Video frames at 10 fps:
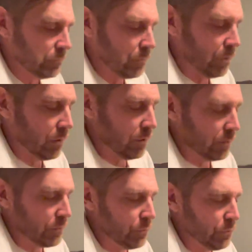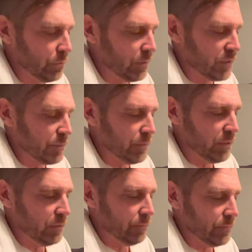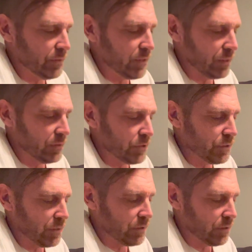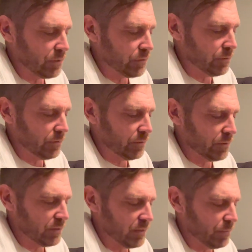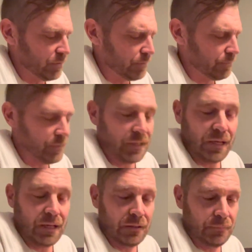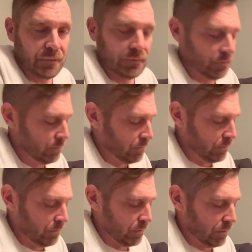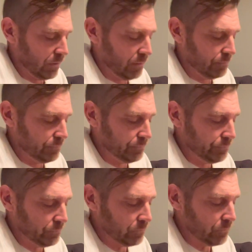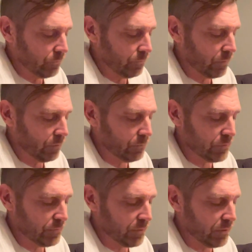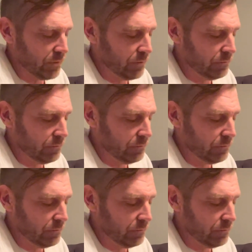our new USB. The technician I talked to, I think his name was Caleb, was very